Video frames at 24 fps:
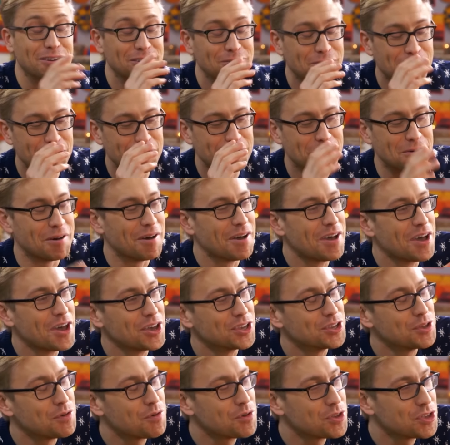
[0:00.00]
on. Whoa.
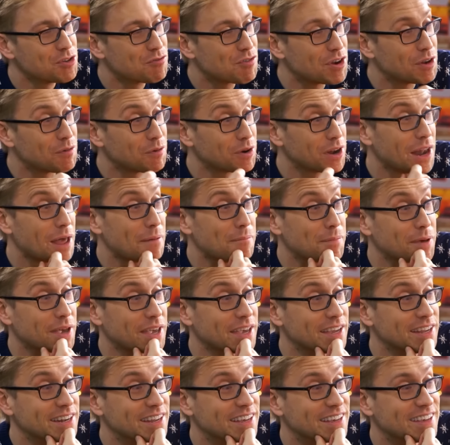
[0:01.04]
You really want a
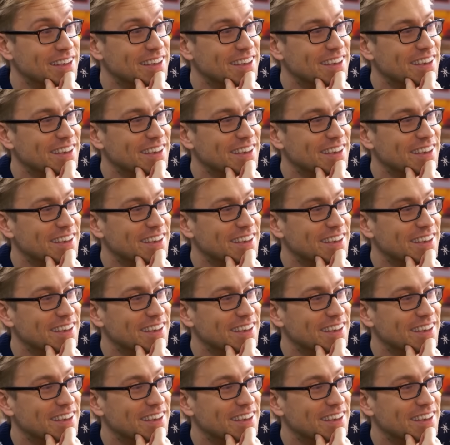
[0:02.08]
Lamborghini?